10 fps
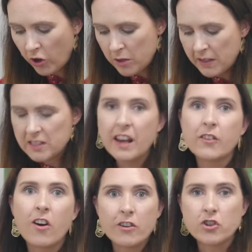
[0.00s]
gonna mix
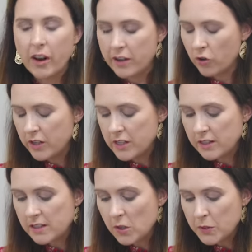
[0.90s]
together our dry
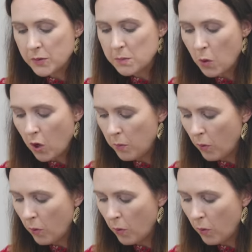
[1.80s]
ingredients. So into a small